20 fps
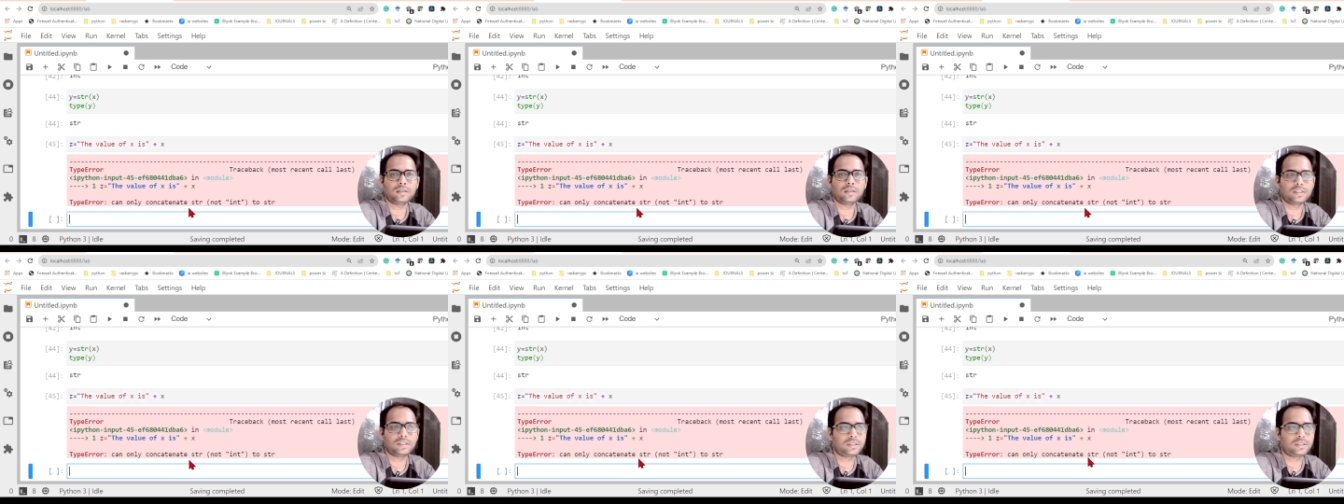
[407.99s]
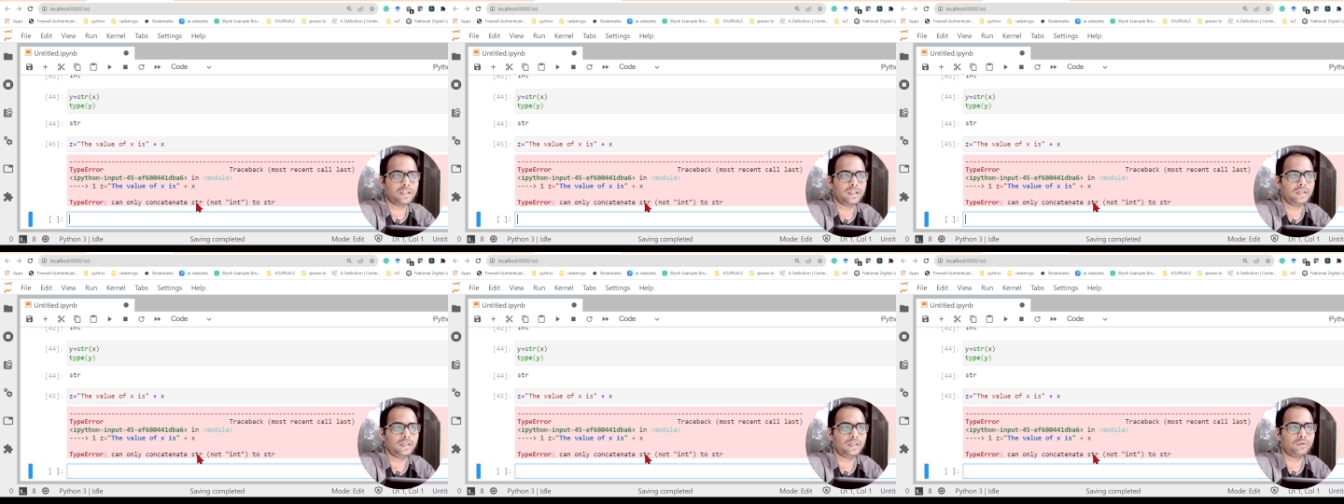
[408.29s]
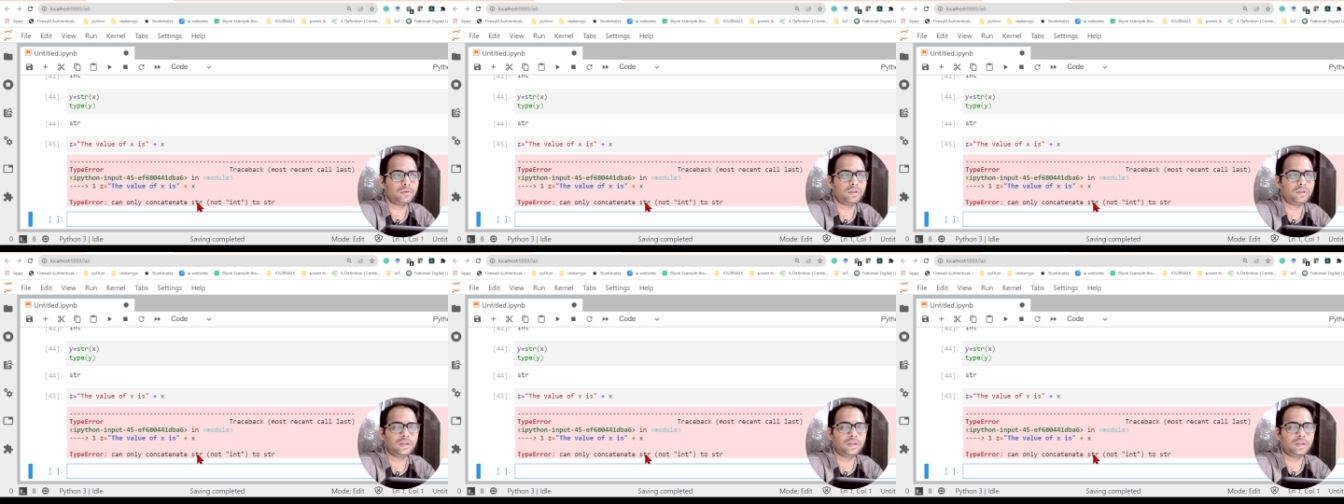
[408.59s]
string
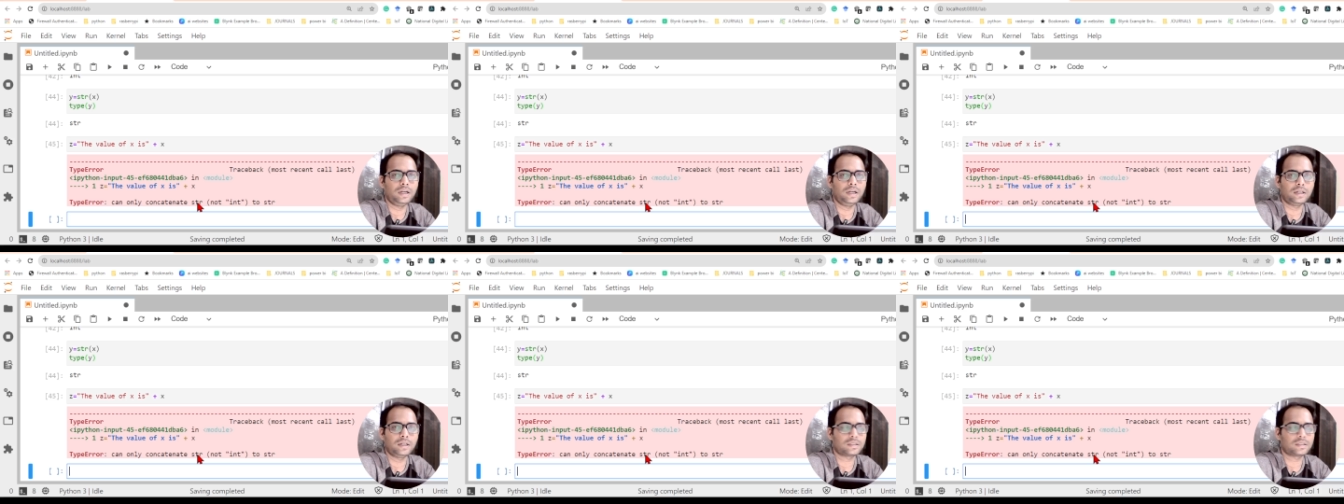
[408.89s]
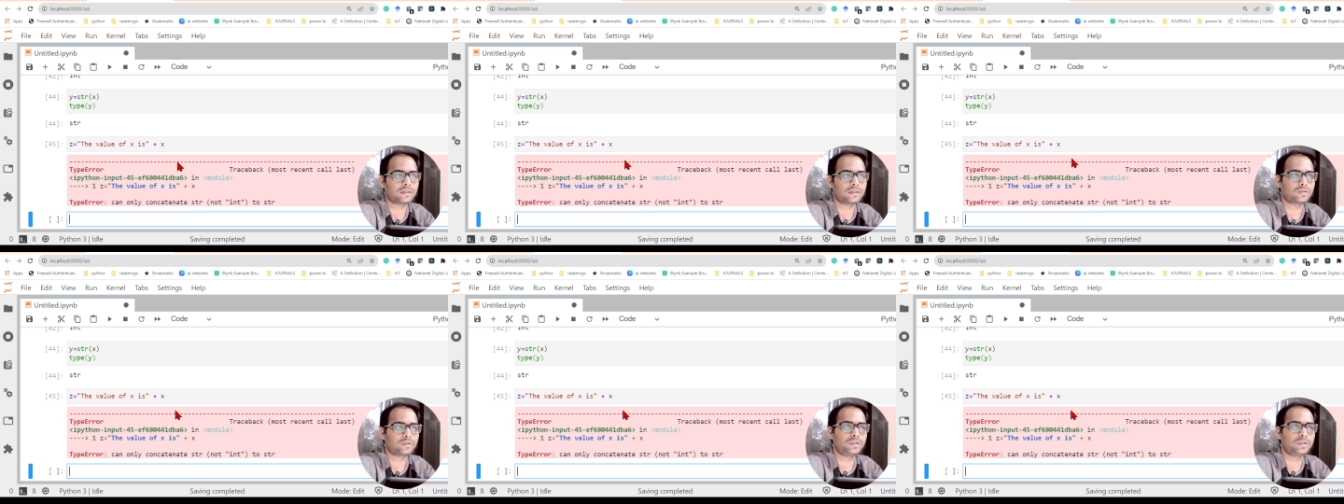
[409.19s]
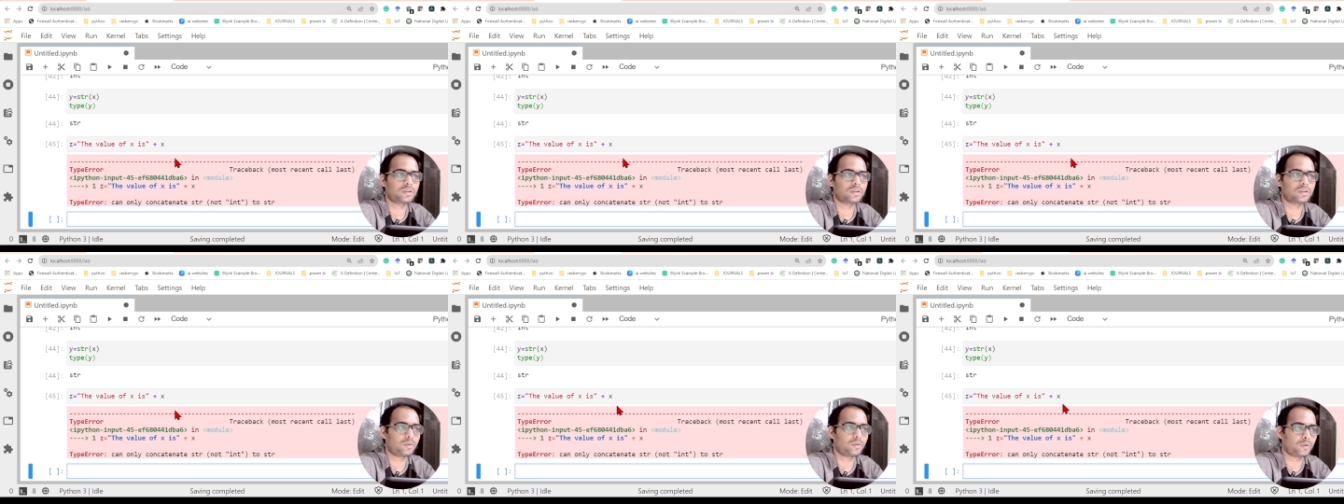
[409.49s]
with the integer. So
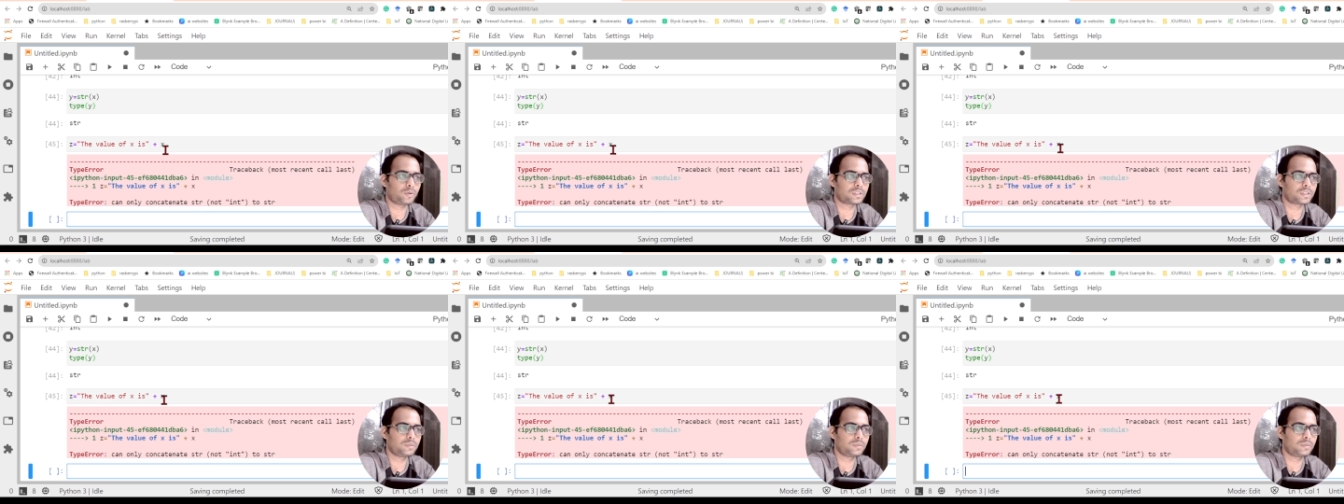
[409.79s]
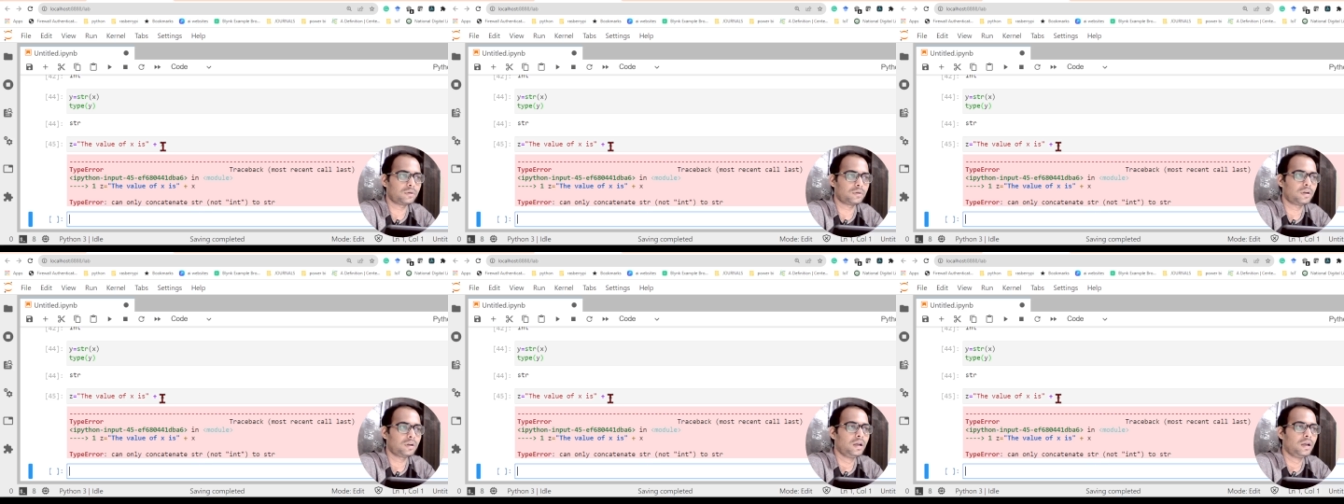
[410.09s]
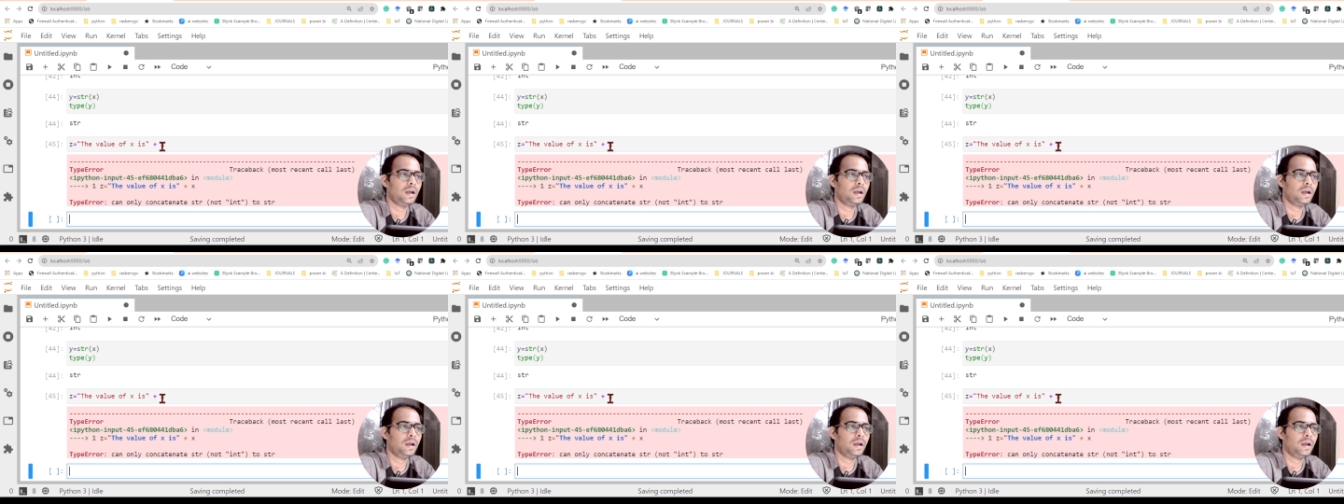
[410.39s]
it's not possible.